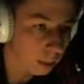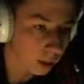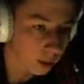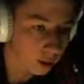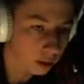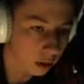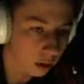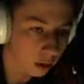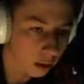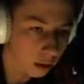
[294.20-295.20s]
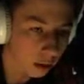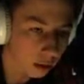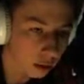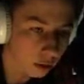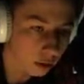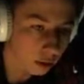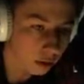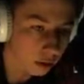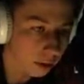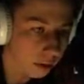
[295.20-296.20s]
Bitch don't know how to do it.
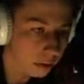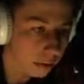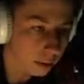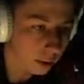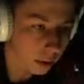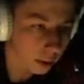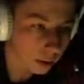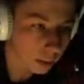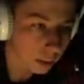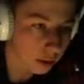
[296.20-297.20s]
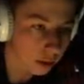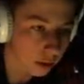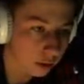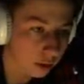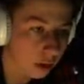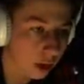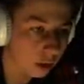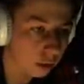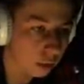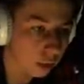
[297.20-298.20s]
This bitch don't know how
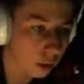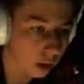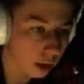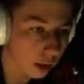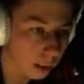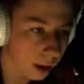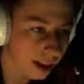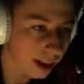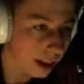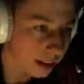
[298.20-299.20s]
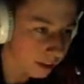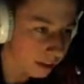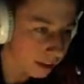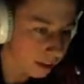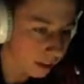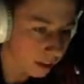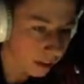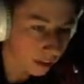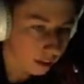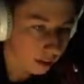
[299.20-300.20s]
to walk like a badass.
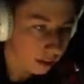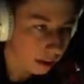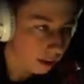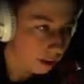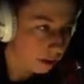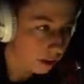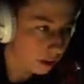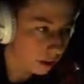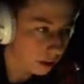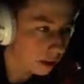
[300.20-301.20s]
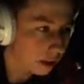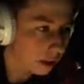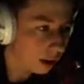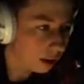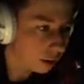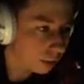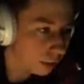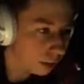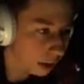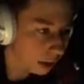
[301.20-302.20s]
You don't know how to
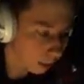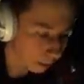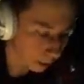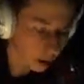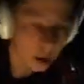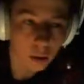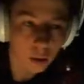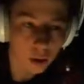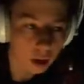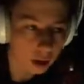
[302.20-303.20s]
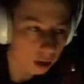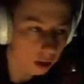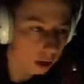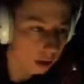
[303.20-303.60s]
walk like pickle walk.